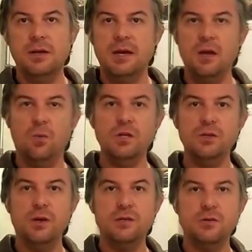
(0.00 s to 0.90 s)
And once you
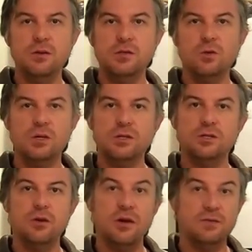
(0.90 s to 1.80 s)
answer those questions,
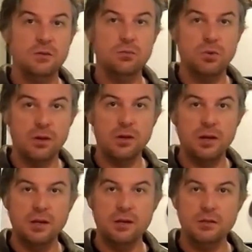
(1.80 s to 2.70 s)
you'll have some pretty good
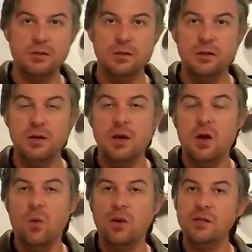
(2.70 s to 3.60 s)
ideas.
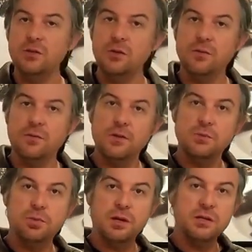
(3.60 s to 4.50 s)
When a student first
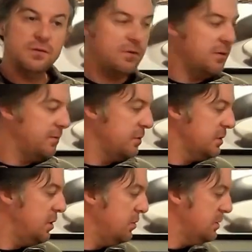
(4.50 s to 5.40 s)
plays their very first
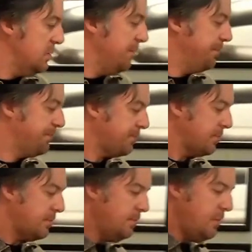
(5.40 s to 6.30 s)
notes,
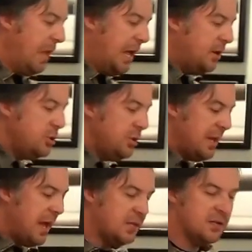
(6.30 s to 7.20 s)
I usually
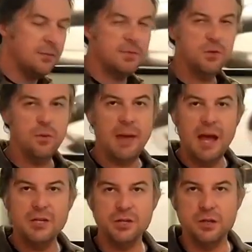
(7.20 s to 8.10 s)
ask them to
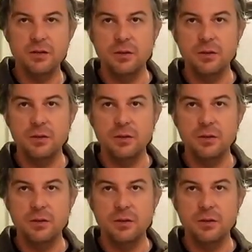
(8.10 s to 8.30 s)
imagine